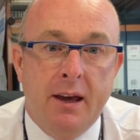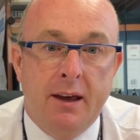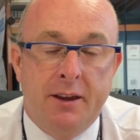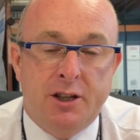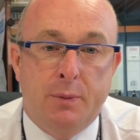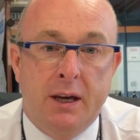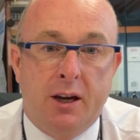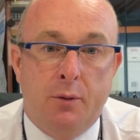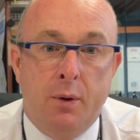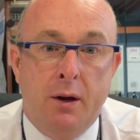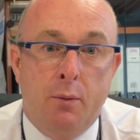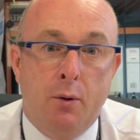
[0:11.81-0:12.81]
This week
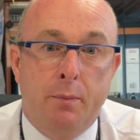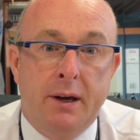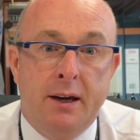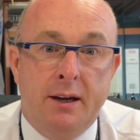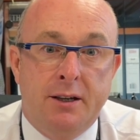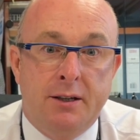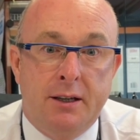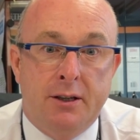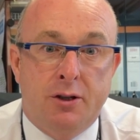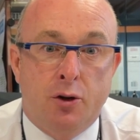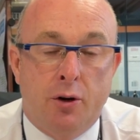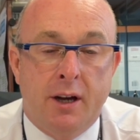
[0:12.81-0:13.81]
we will be
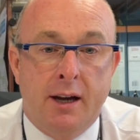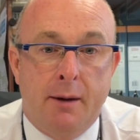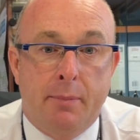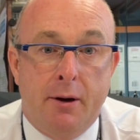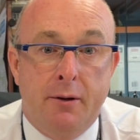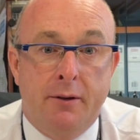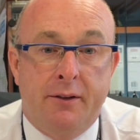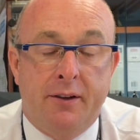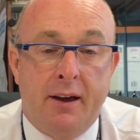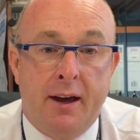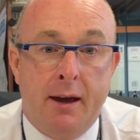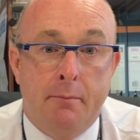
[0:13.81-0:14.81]
talking about
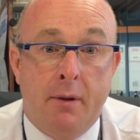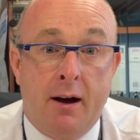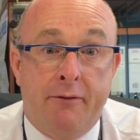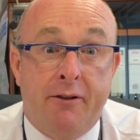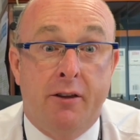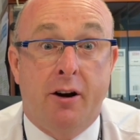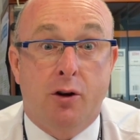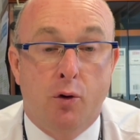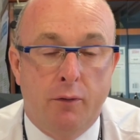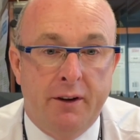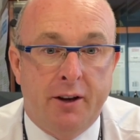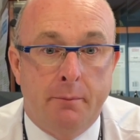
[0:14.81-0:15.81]
a further
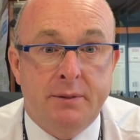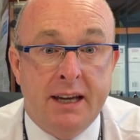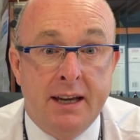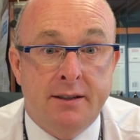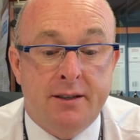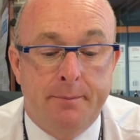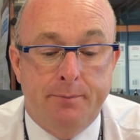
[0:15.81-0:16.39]
COVID update.